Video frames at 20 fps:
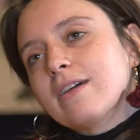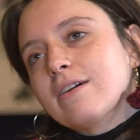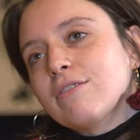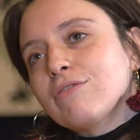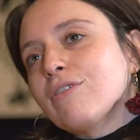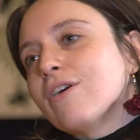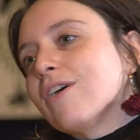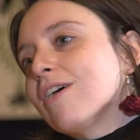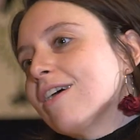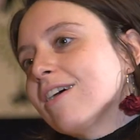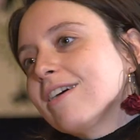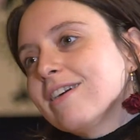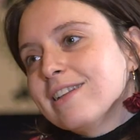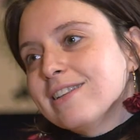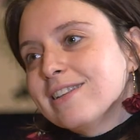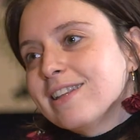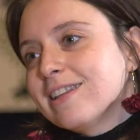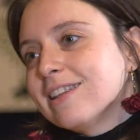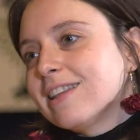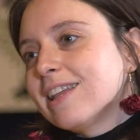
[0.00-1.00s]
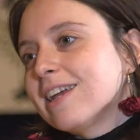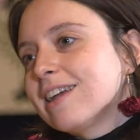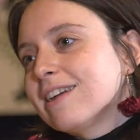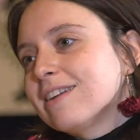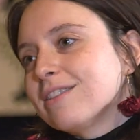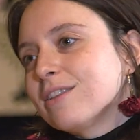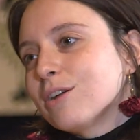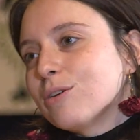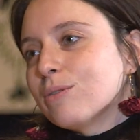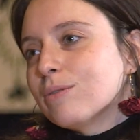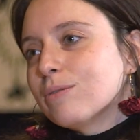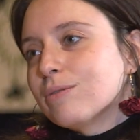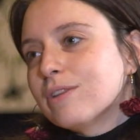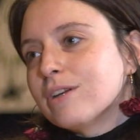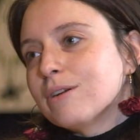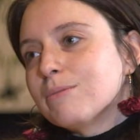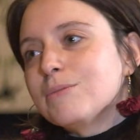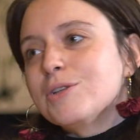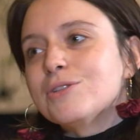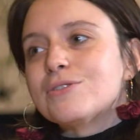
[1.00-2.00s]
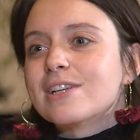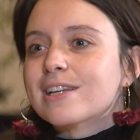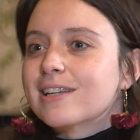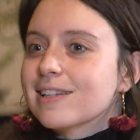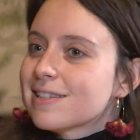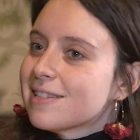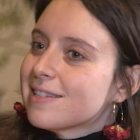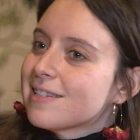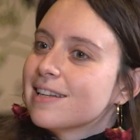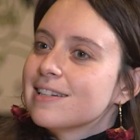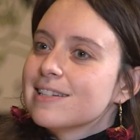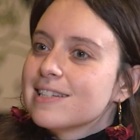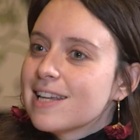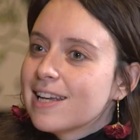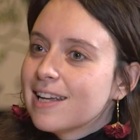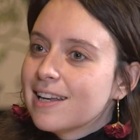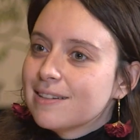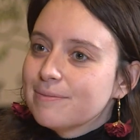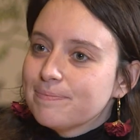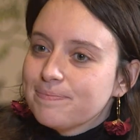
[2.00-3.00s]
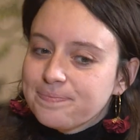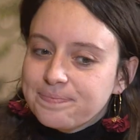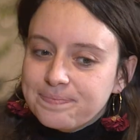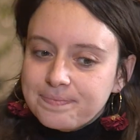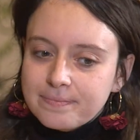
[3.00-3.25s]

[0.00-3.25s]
afar and then their music gets sent in,